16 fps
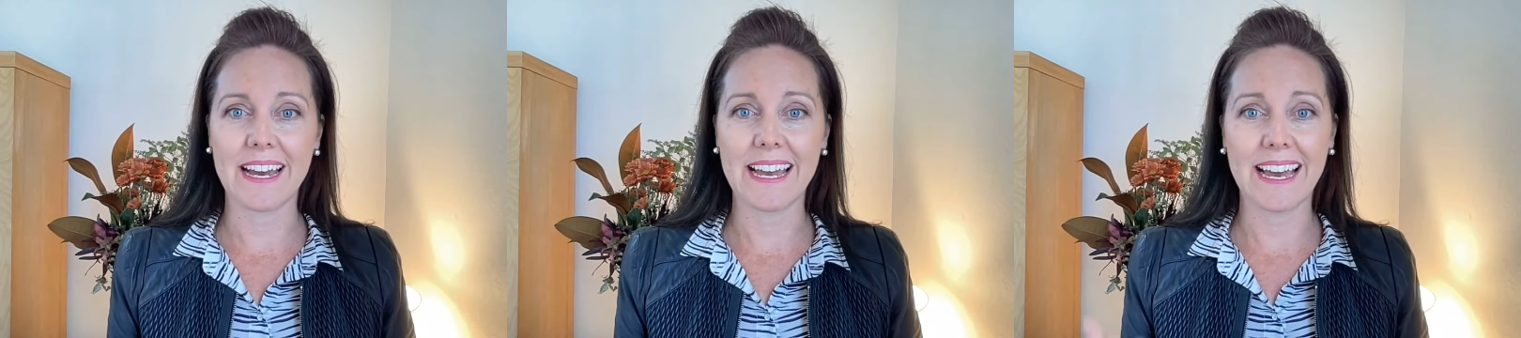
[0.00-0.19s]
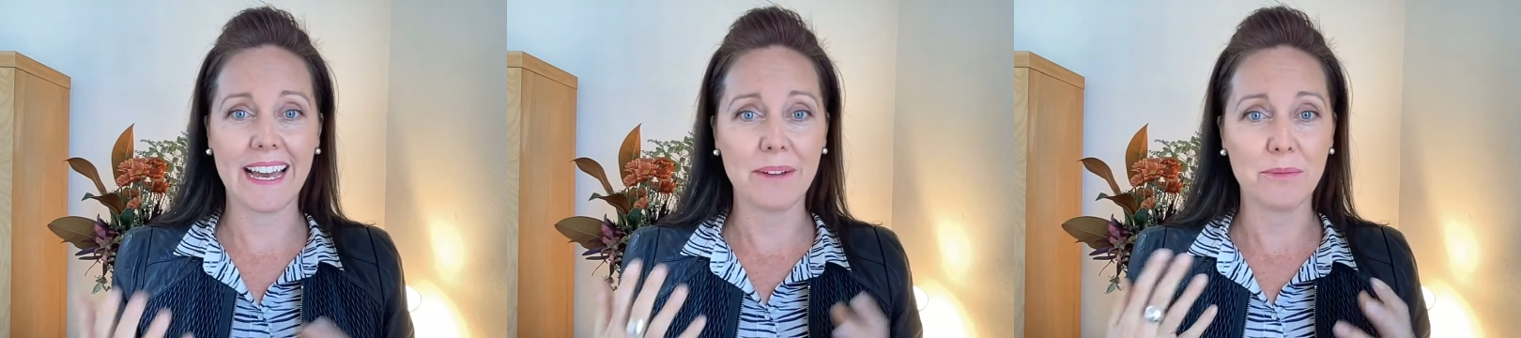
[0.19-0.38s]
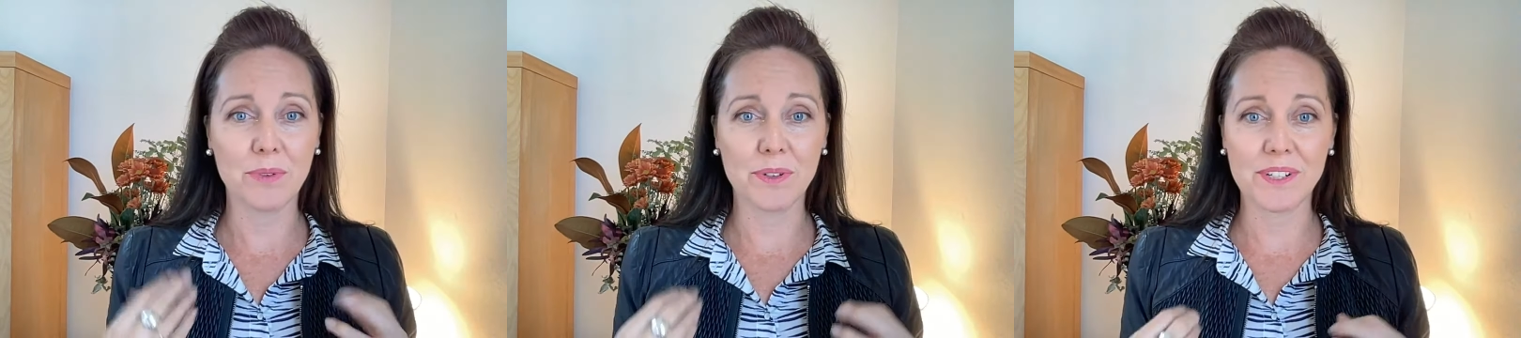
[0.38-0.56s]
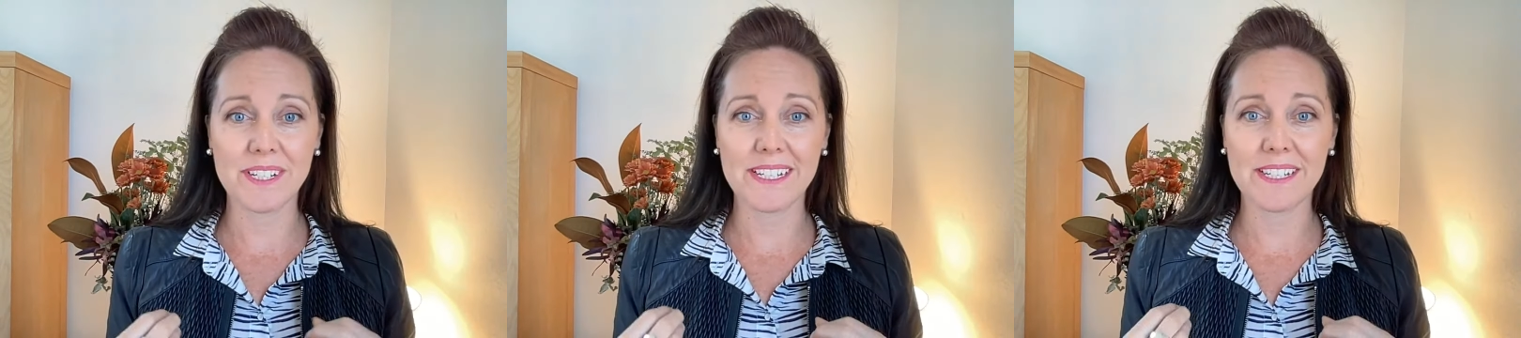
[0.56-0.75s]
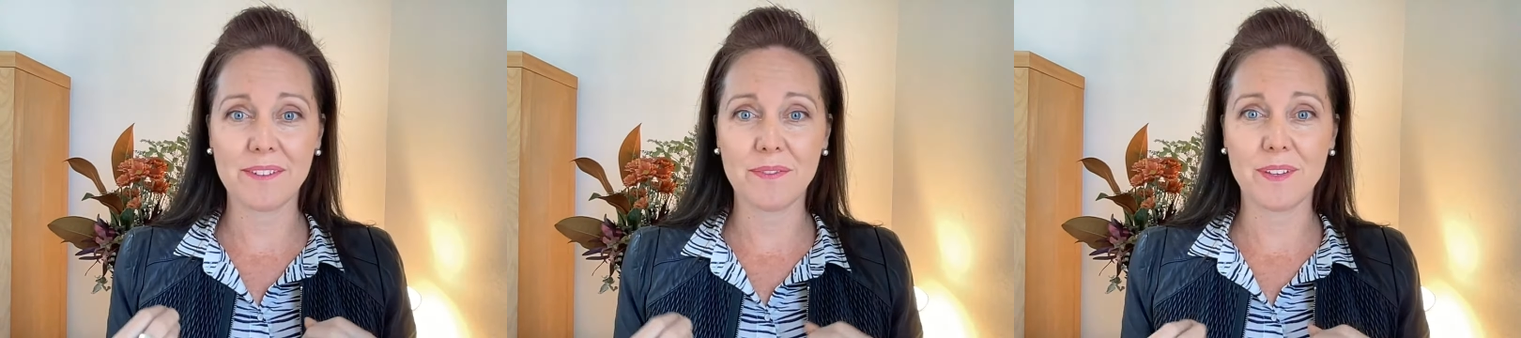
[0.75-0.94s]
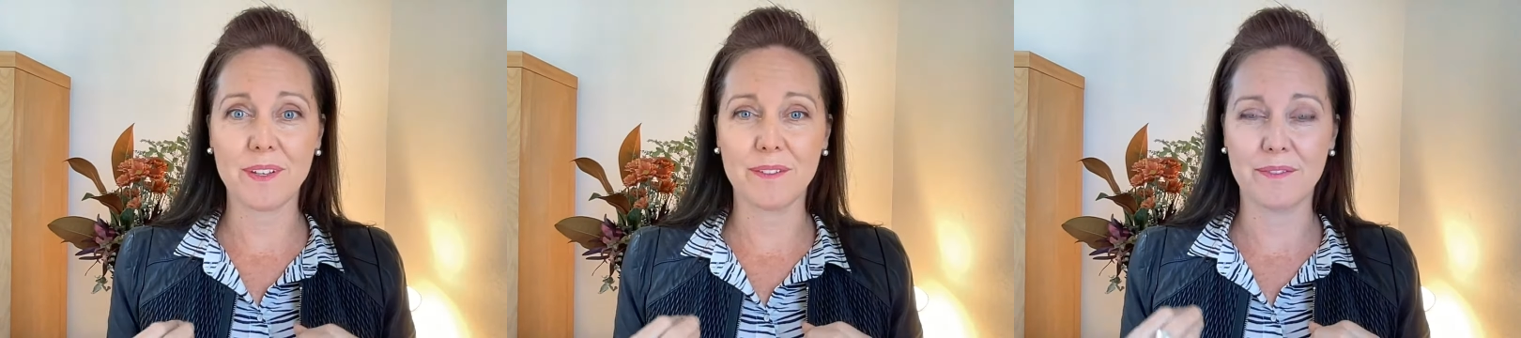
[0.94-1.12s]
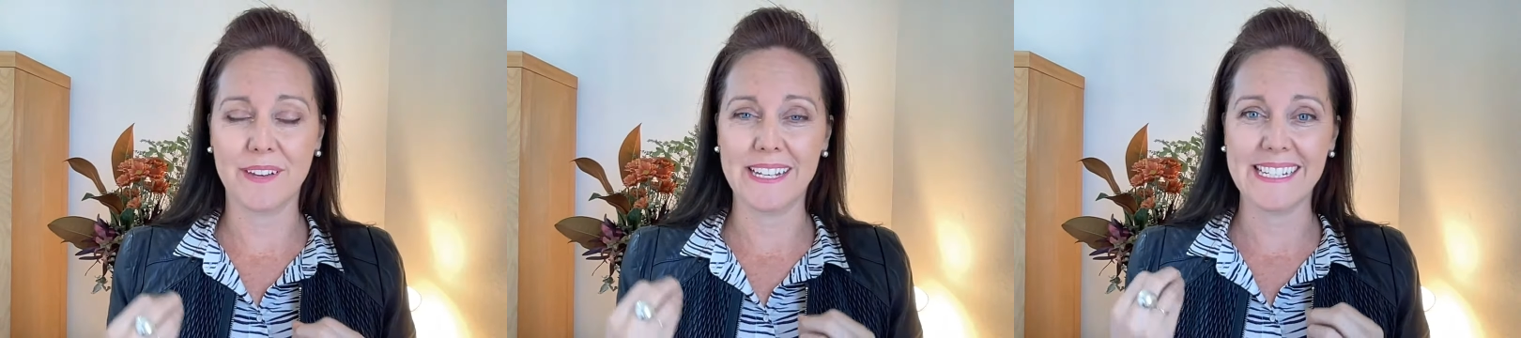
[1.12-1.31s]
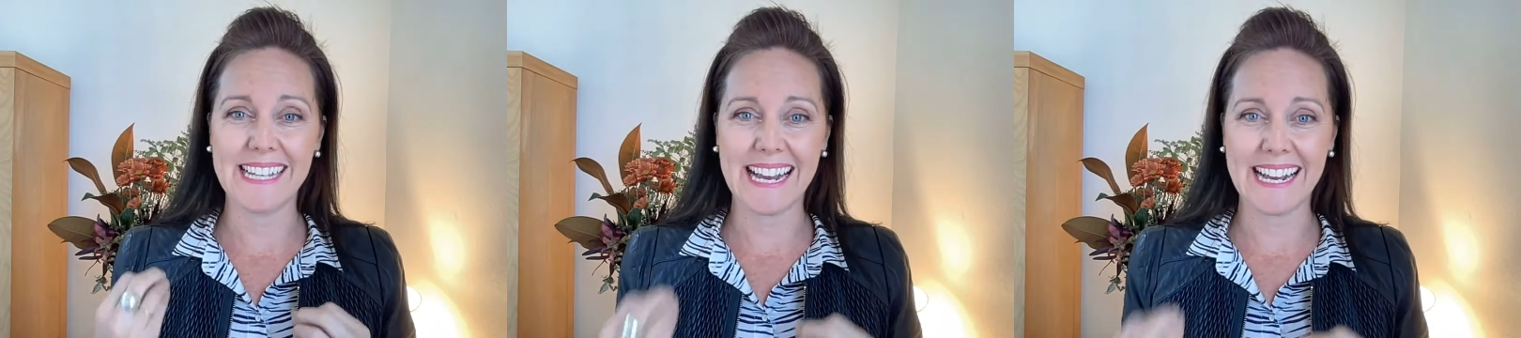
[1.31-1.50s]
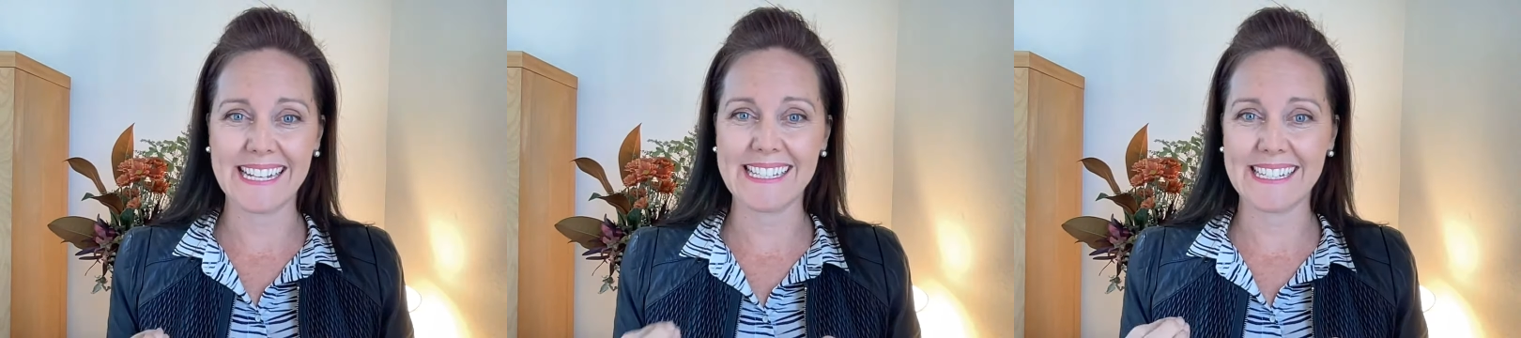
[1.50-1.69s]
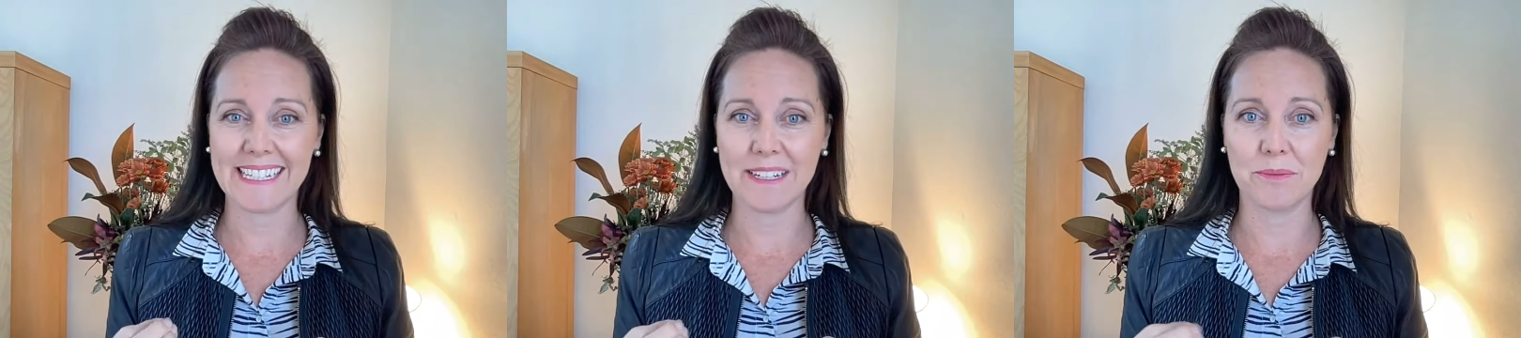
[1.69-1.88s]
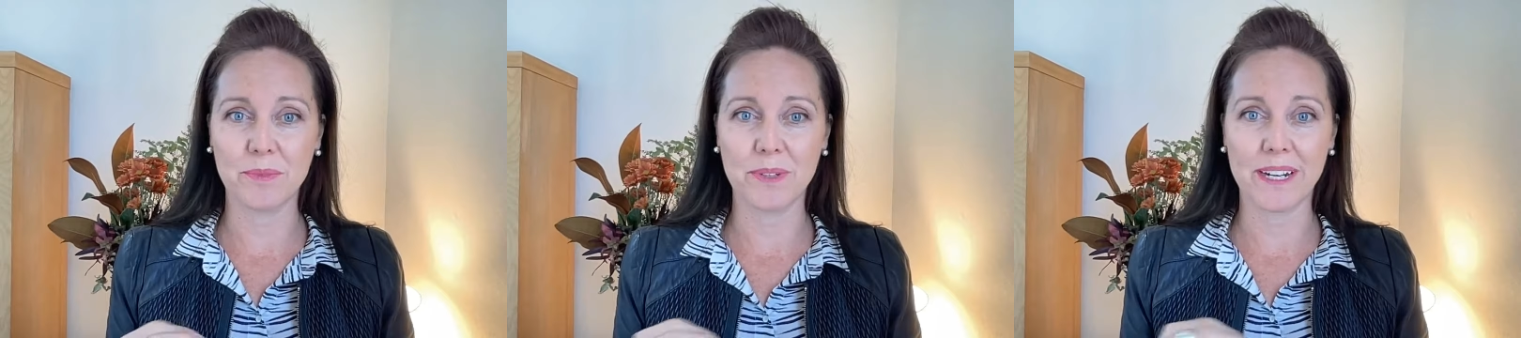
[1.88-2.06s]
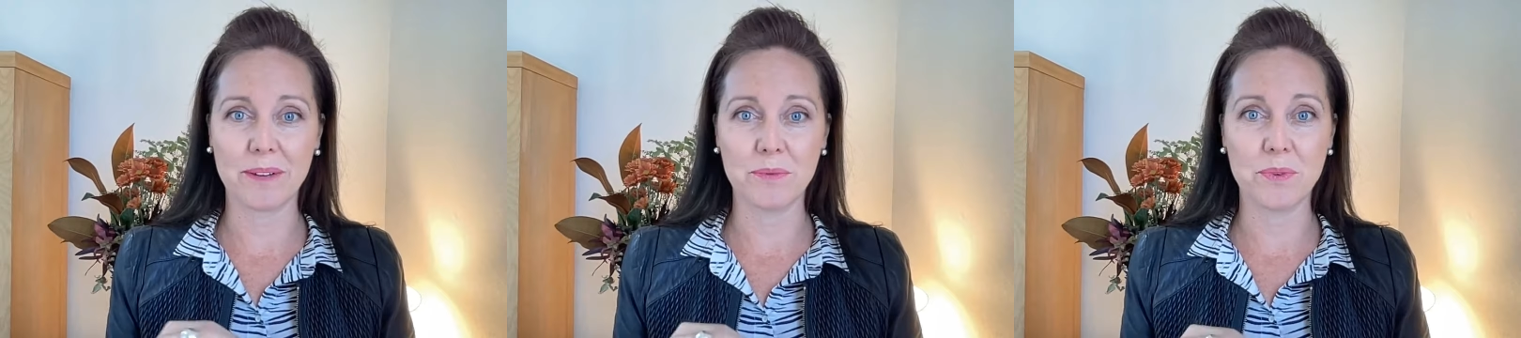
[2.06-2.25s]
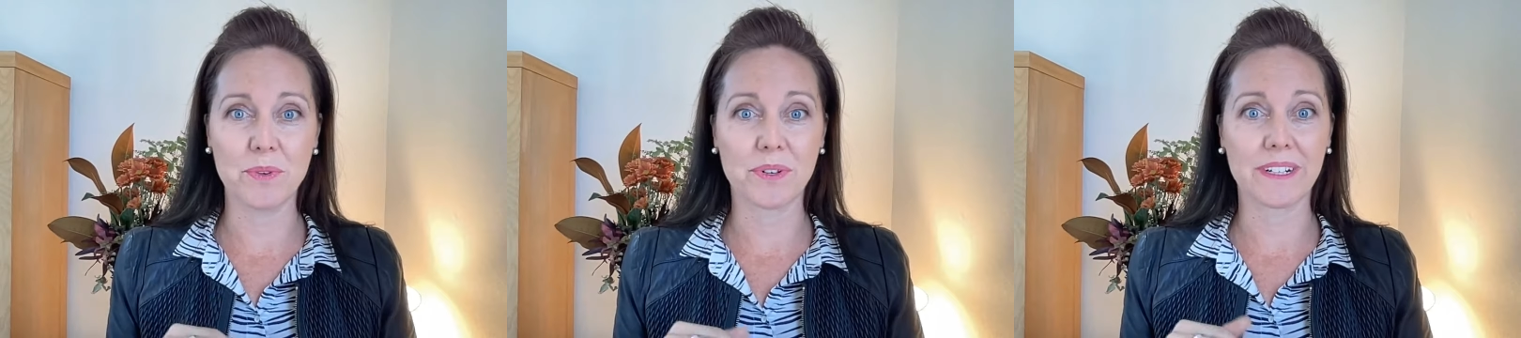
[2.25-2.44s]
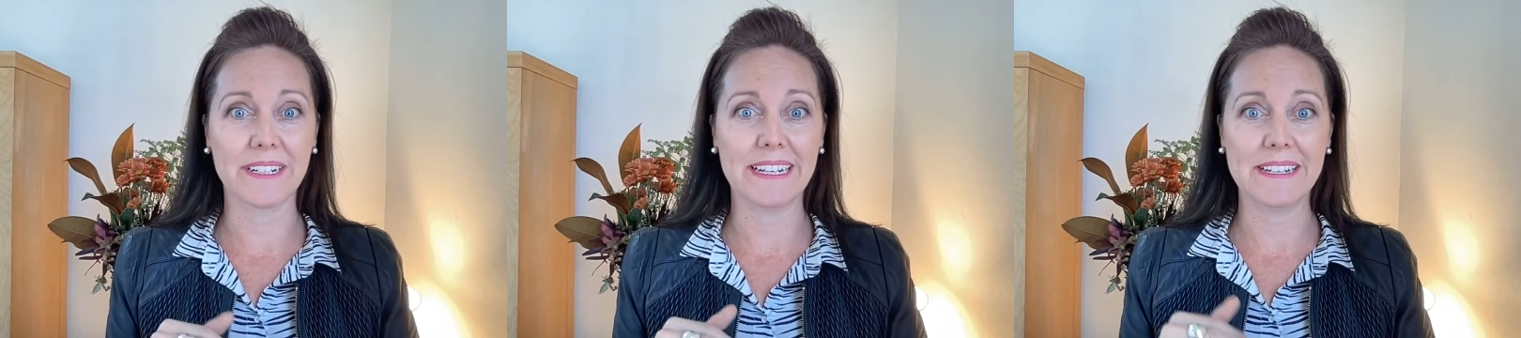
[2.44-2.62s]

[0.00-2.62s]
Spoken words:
I wanted to feel fantastic in what I wore and I